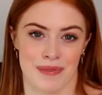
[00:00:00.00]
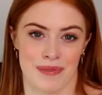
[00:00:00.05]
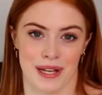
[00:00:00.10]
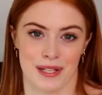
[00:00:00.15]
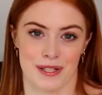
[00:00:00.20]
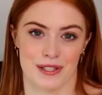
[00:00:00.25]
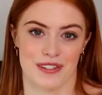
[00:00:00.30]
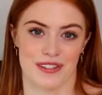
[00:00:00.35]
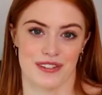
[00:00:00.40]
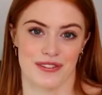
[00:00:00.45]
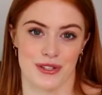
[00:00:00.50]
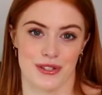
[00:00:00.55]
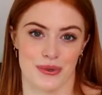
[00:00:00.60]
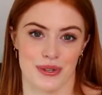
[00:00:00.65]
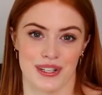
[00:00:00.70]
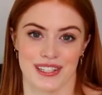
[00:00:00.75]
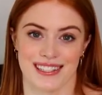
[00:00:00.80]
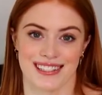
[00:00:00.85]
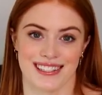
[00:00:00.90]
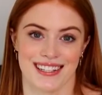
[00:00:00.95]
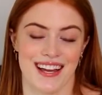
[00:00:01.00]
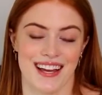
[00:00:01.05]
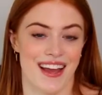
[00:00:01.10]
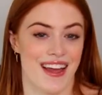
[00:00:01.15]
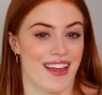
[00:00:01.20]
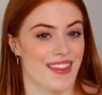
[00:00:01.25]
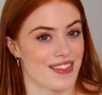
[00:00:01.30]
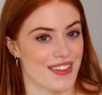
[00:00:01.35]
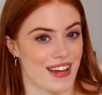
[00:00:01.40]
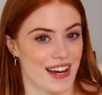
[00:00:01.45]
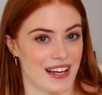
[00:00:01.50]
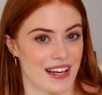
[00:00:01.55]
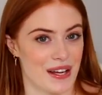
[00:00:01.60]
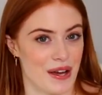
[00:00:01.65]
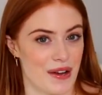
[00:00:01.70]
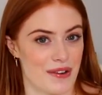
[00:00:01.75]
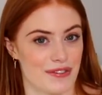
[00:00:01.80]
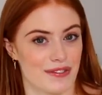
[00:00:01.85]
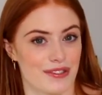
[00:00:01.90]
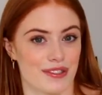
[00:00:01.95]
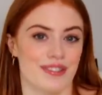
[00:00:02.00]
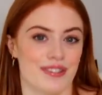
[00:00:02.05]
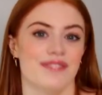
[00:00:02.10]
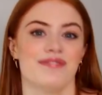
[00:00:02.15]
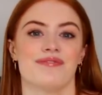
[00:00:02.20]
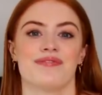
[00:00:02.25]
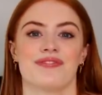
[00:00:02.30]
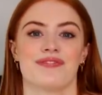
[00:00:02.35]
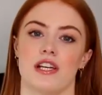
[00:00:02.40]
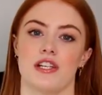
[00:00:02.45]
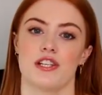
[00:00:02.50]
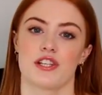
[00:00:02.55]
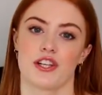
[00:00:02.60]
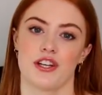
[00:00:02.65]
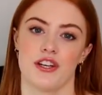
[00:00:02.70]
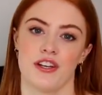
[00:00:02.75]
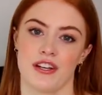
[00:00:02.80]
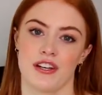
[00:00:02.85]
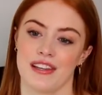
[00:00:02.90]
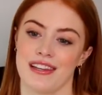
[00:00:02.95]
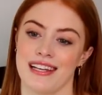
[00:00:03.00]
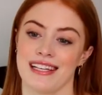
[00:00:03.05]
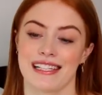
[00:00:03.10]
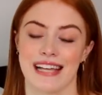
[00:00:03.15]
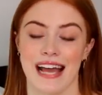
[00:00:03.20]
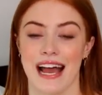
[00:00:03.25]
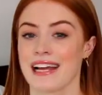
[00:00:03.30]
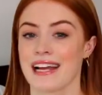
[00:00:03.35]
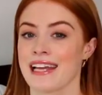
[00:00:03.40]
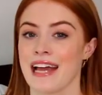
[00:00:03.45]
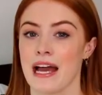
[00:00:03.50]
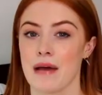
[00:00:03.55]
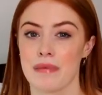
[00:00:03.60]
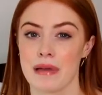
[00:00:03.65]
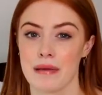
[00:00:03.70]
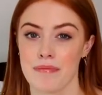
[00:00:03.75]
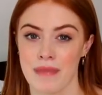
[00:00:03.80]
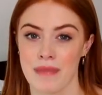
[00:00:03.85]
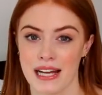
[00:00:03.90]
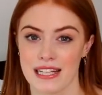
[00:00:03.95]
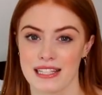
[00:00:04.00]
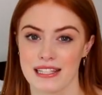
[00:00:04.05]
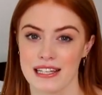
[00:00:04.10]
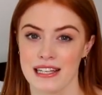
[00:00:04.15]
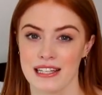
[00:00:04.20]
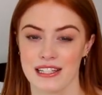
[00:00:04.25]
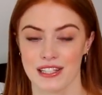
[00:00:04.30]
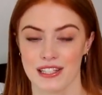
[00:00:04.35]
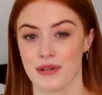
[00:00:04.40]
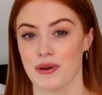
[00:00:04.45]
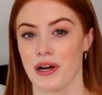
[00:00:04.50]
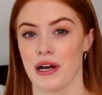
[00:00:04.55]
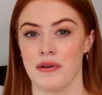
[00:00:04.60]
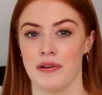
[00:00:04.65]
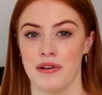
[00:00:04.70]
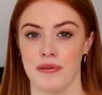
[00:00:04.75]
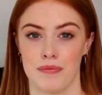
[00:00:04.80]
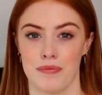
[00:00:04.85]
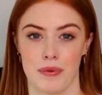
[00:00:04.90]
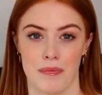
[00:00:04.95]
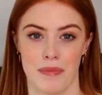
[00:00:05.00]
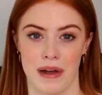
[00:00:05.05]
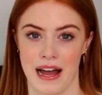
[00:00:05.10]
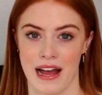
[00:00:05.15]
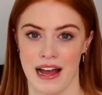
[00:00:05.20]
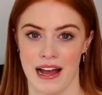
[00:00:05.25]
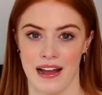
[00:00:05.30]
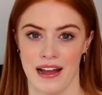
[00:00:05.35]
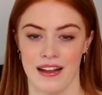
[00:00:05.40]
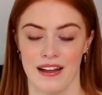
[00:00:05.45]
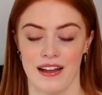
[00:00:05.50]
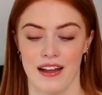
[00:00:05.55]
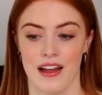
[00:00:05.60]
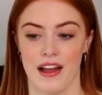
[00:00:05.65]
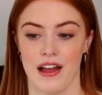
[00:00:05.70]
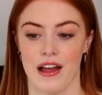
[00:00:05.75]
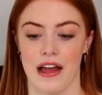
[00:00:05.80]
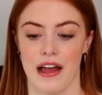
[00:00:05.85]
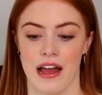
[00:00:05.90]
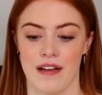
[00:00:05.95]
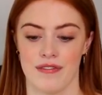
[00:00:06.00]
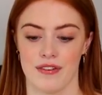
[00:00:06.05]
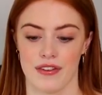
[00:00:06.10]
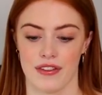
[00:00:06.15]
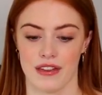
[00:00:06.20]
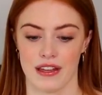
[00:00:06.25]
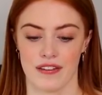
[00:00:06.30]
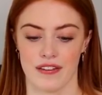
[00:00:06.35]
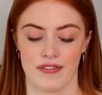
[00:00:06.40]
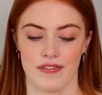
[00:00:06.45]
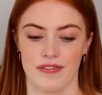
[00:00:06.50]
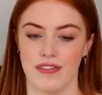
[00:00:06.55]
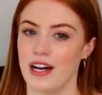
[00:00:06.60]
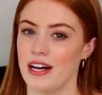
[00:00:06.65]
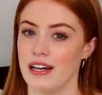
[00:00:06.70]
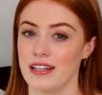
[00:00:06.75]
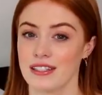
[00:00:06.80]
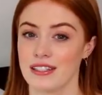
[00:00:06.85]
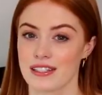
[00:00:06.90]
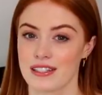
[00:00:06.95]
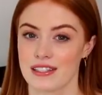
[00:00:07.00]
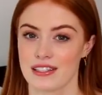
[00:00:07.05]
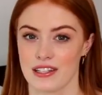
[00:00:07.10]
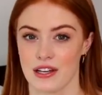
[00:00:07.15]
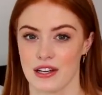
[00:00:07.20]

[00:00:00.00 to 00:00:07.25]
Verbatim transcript: the pasta of choice that I go for. So to cook, this can get a bit messy, so I would prepare everything first.